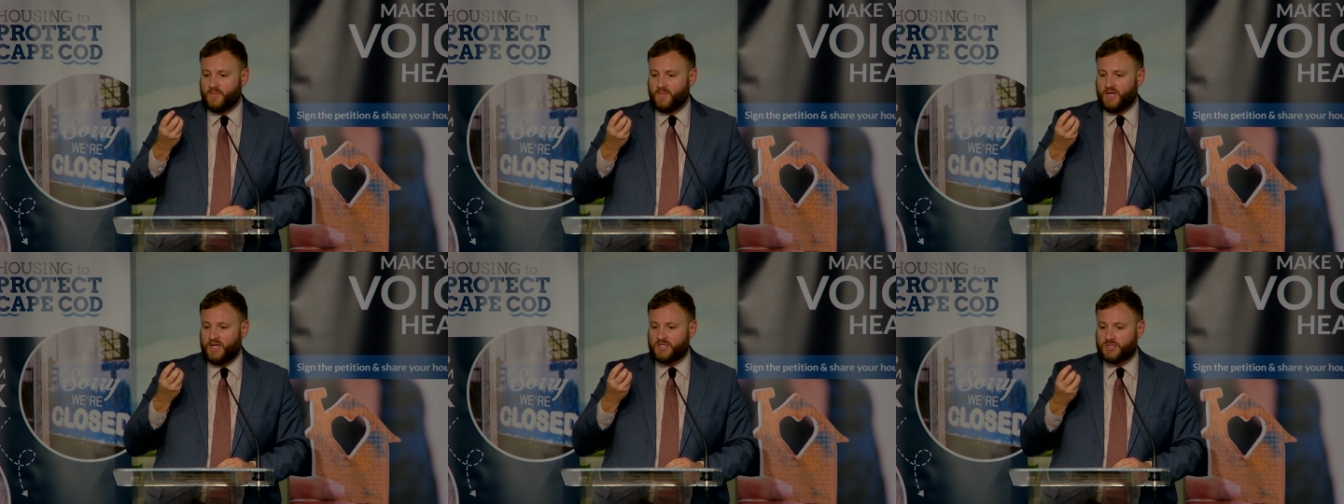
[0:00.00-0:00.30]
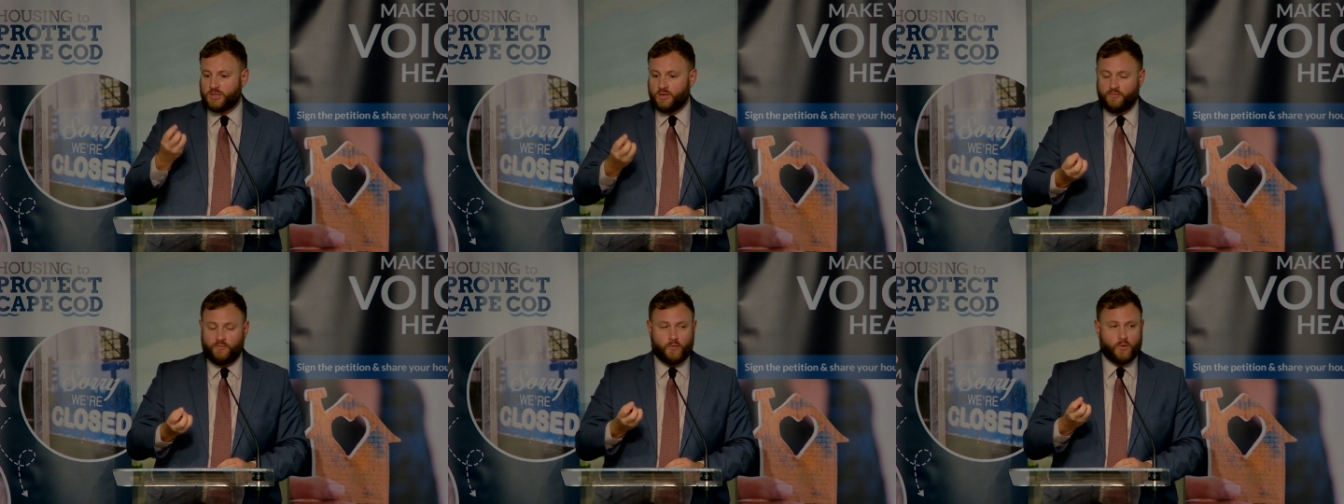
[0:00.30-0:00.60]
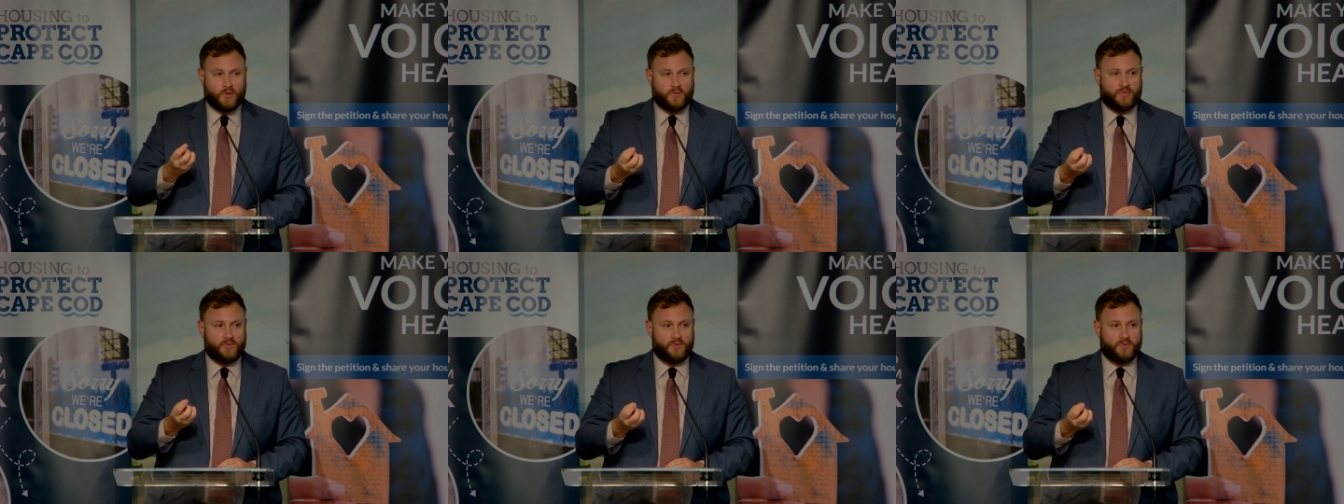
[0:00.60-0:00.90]
so
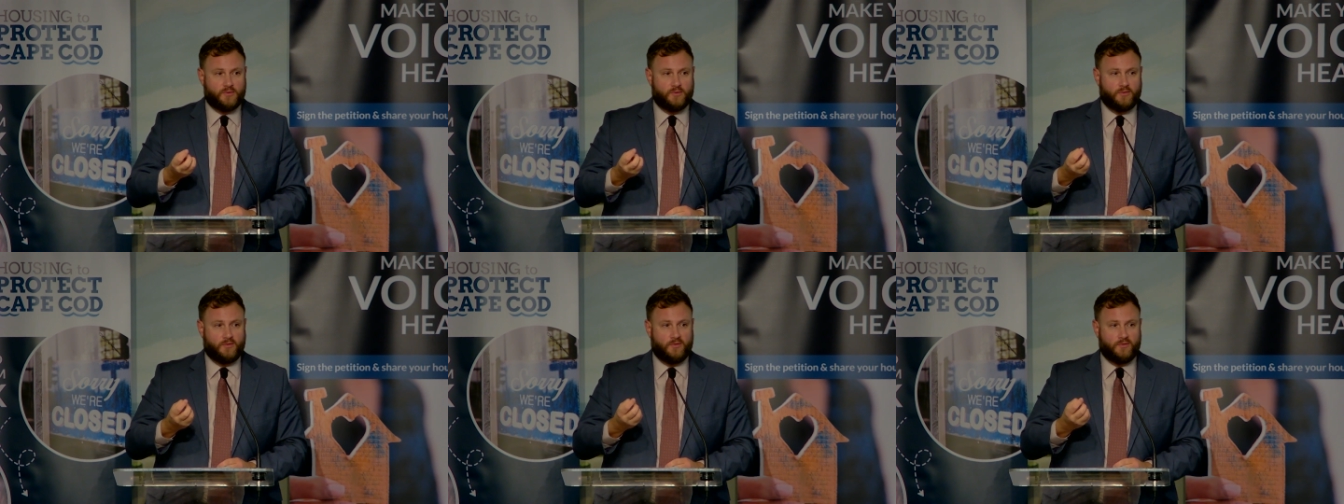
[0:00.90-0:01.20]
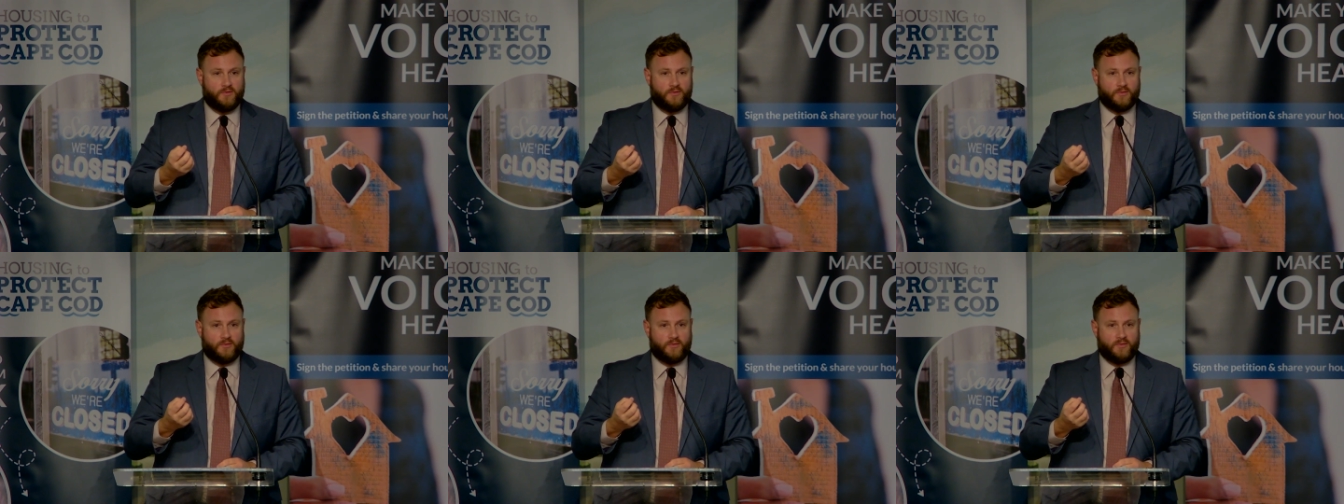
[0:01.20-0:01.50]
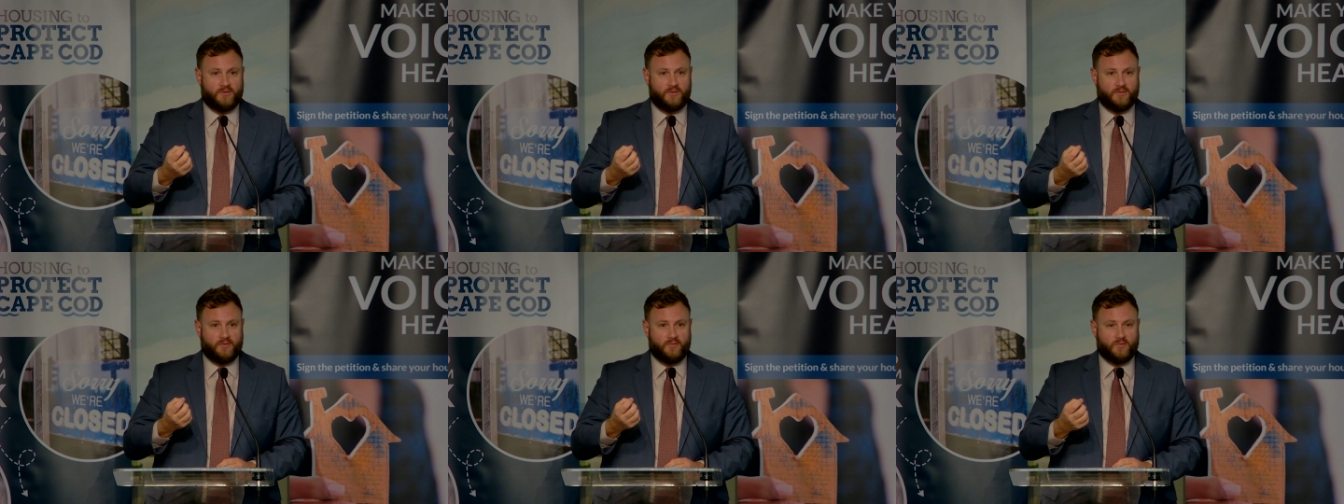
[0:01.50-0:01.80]
forth,
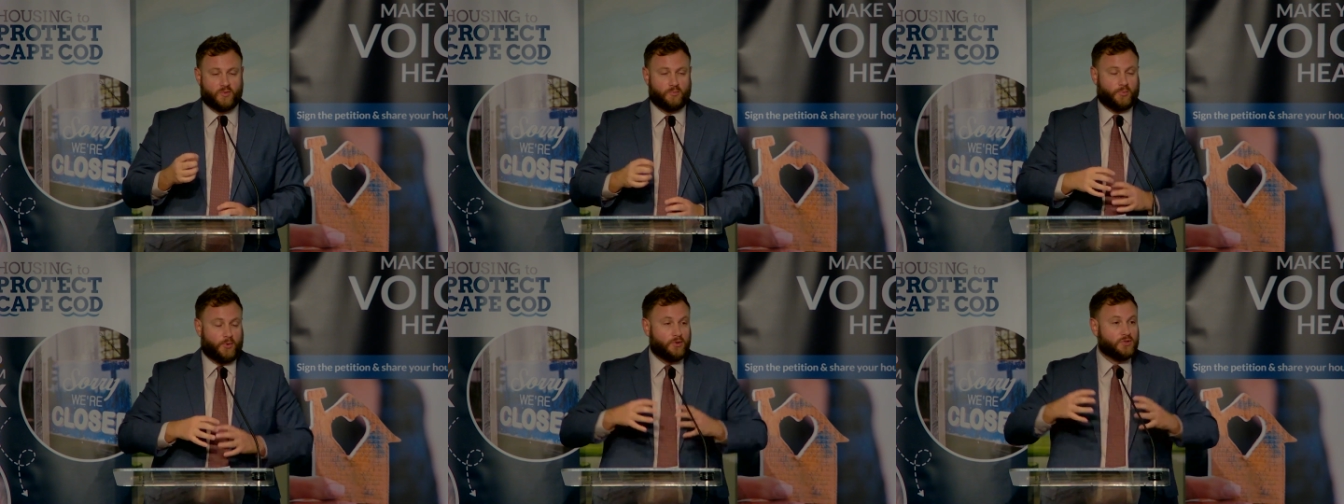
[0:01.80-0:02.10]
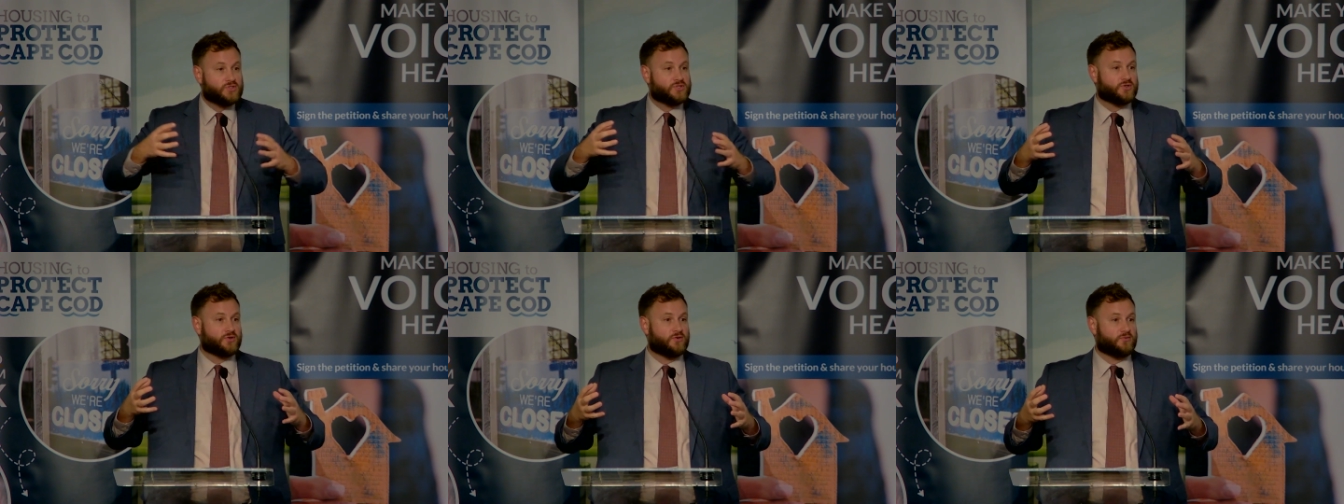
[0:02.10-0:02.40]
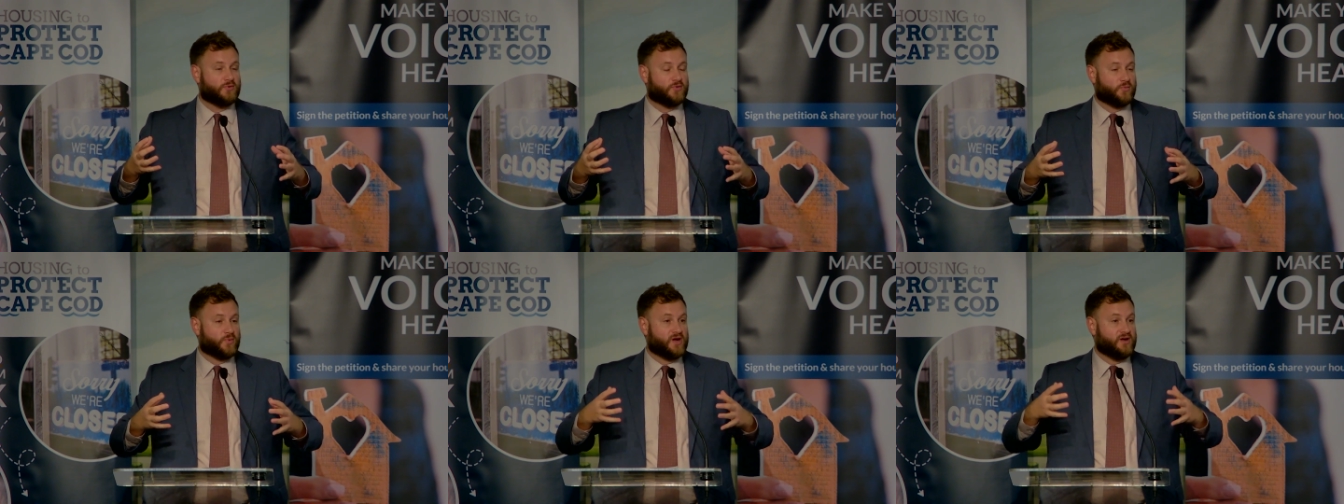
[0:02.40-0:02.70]
were bolstered
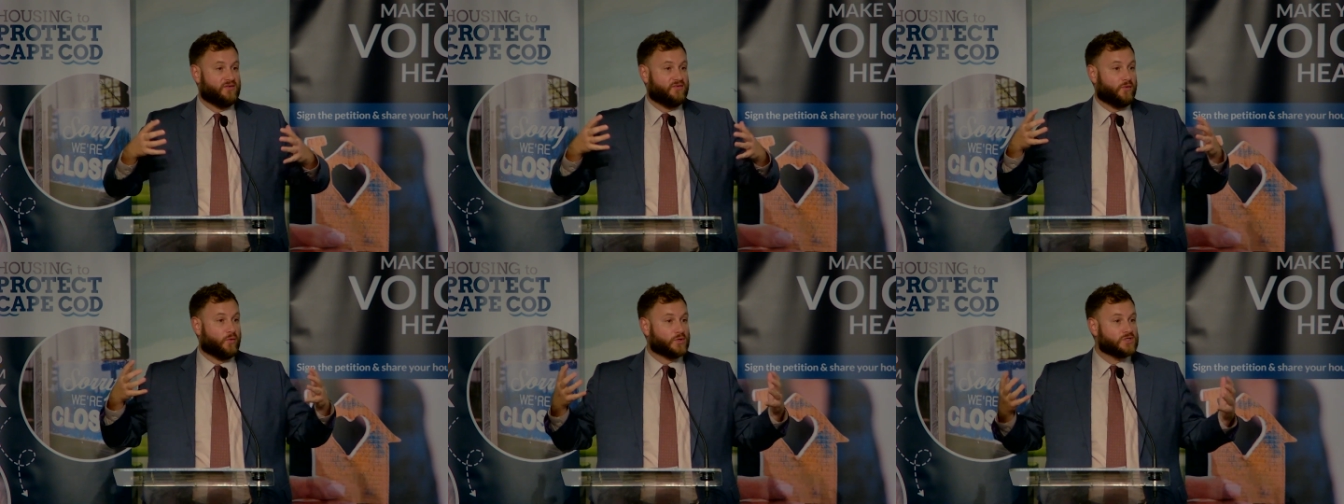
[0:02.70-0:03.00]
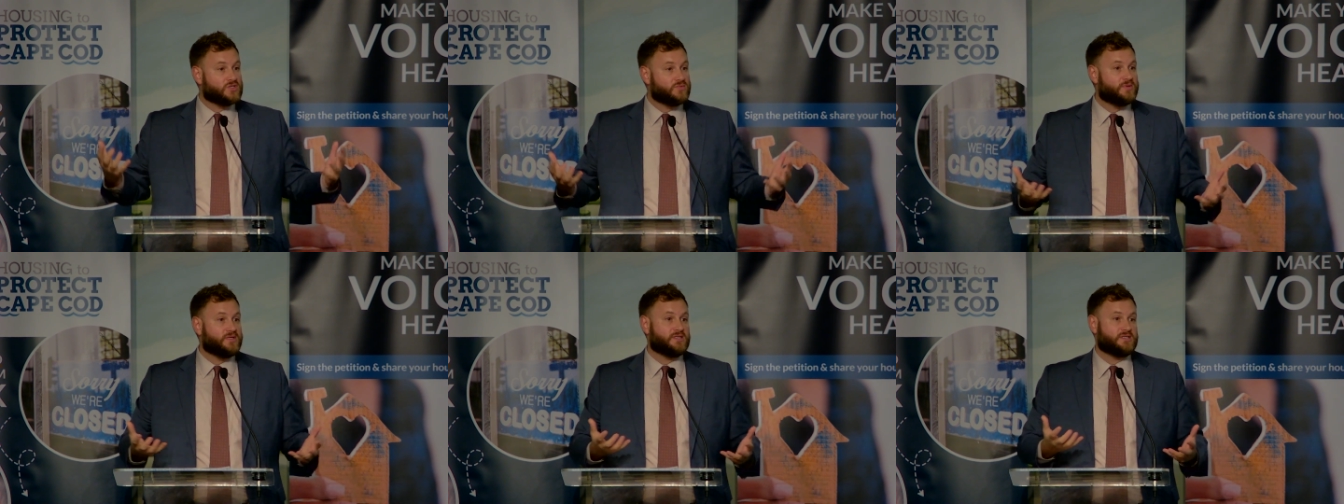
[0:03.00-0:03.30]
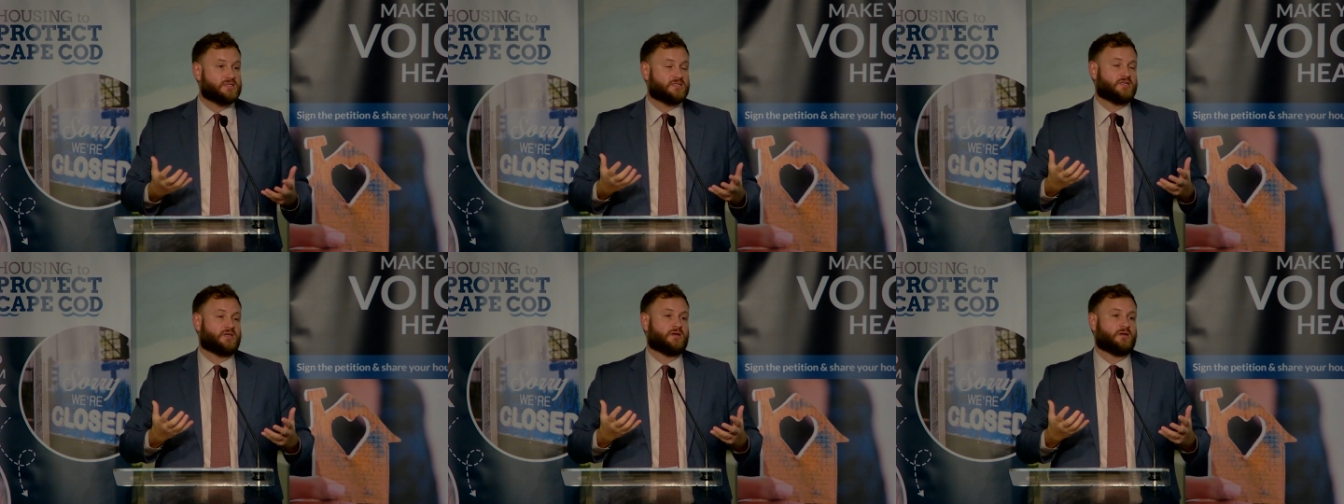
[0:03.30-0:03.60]
with
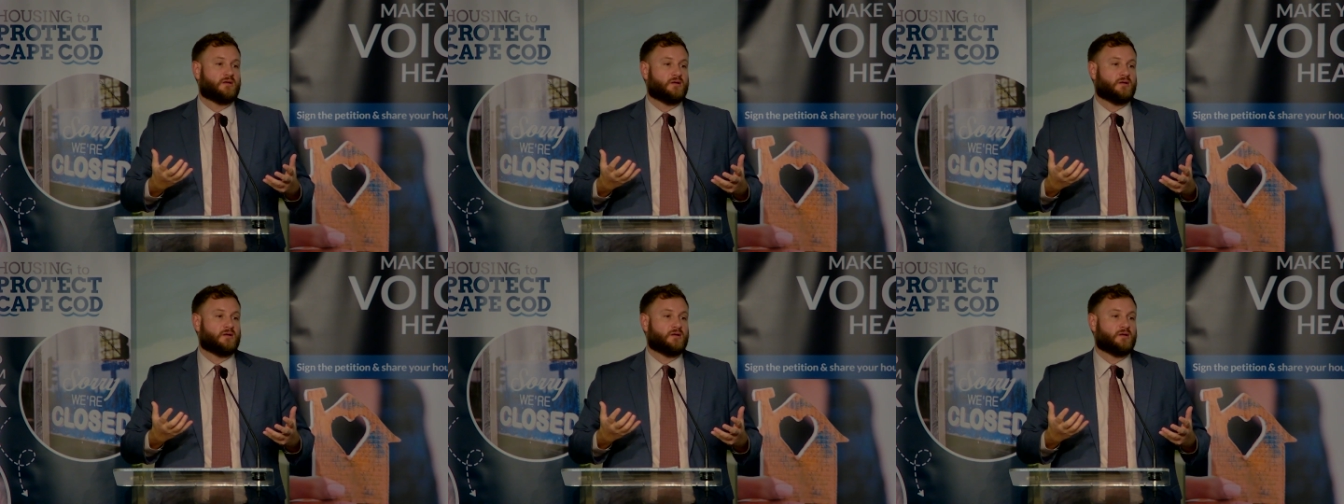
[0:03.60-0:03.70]
reinforcements.